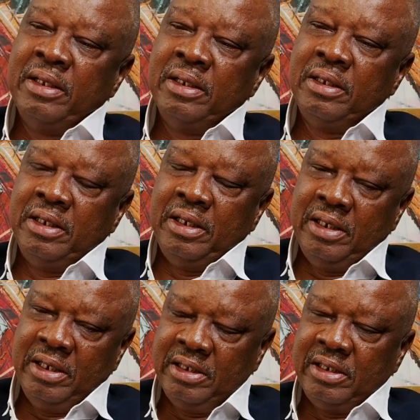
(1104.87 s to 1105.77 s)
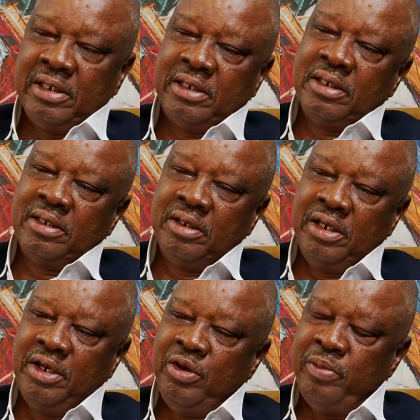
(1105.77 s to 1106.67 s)
the indices,
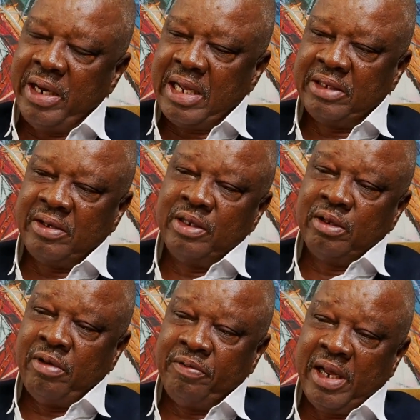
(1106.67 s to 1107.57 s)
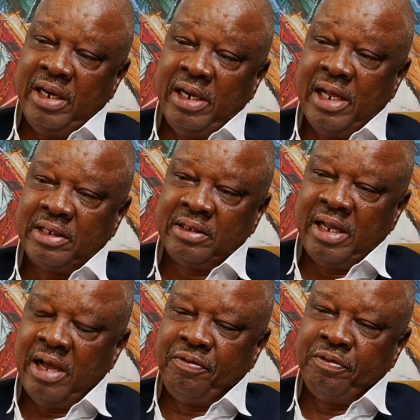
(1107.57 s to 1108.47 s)
the numerical strength of African leaders. There
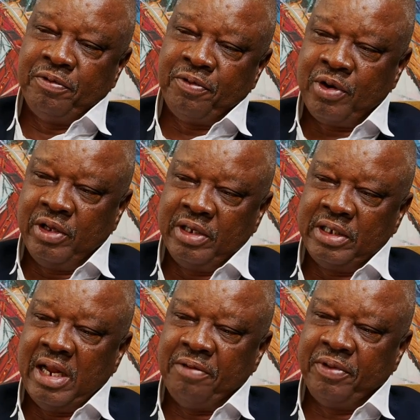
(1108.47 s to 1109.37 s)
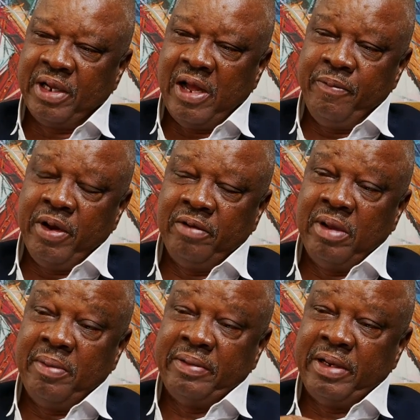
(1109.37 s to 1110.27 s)
are 54 countries in Africa. How many of them
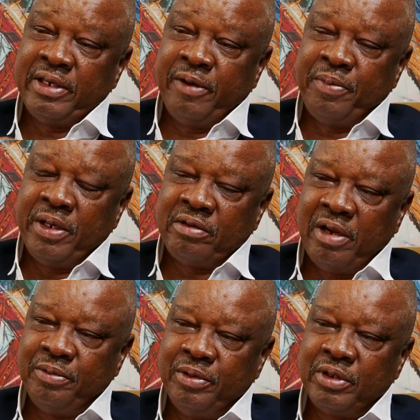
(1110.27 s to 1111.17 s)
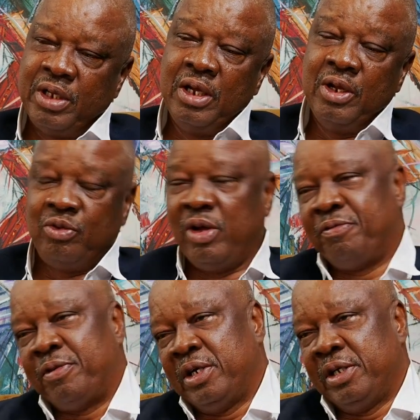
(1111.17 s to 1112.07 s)
have not paid tributes to a
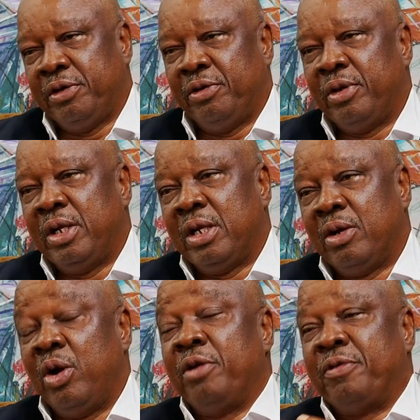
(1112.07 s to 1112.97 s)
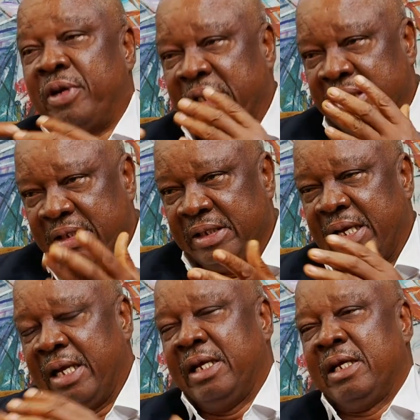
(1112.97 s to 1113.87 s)
fallen hero or a fallen
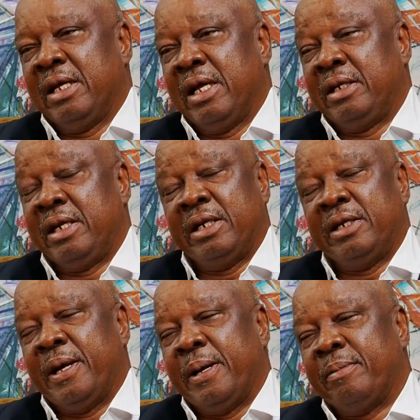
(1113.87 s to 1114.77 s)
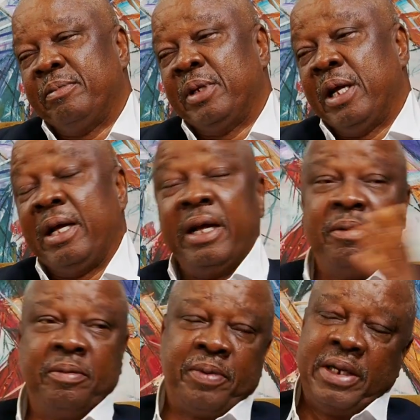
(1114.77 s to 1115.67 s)
dead
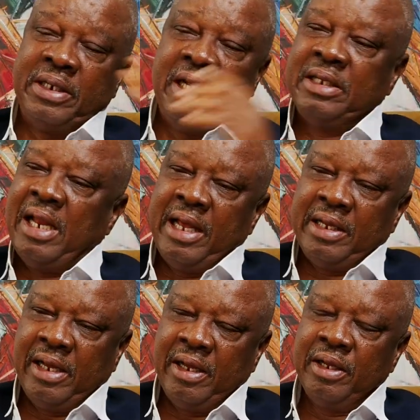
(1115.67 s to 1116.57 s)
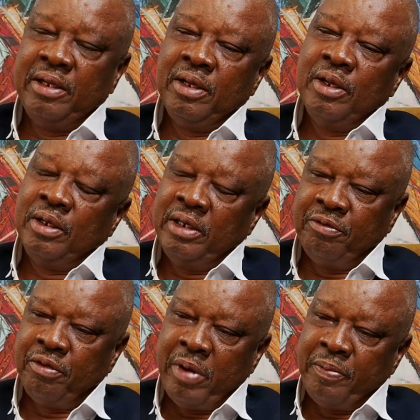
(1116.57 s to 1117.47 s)
president like the
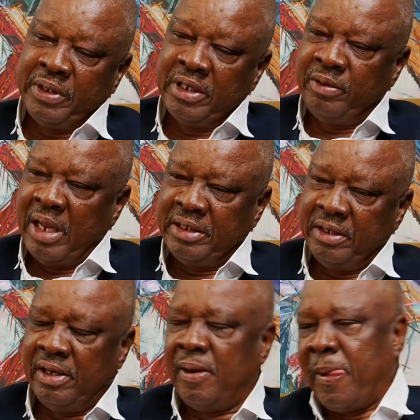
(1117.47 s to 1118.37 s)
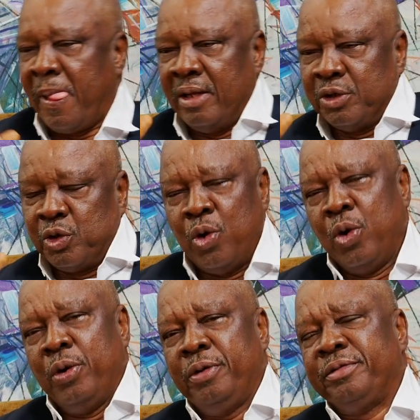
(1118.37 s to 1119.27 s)
former president of Nigeria? So
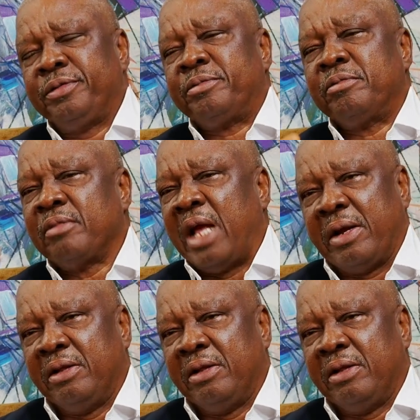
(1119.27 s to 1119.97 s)
I don't